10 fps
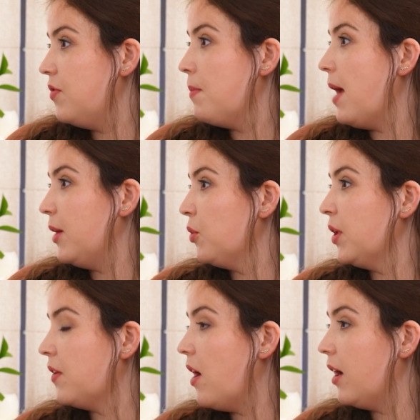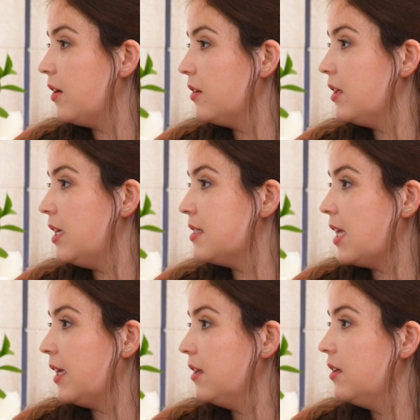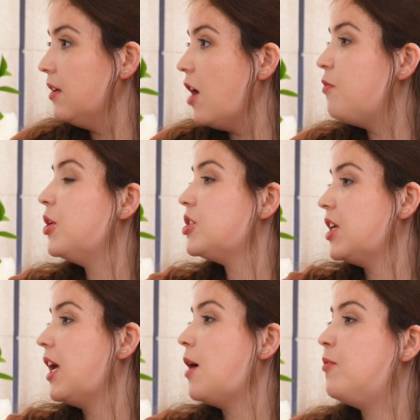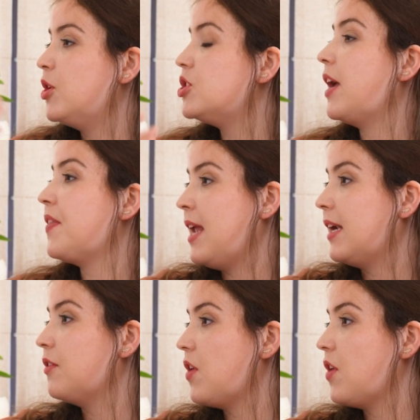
the mind ruling the heart, is like of pushing out the negative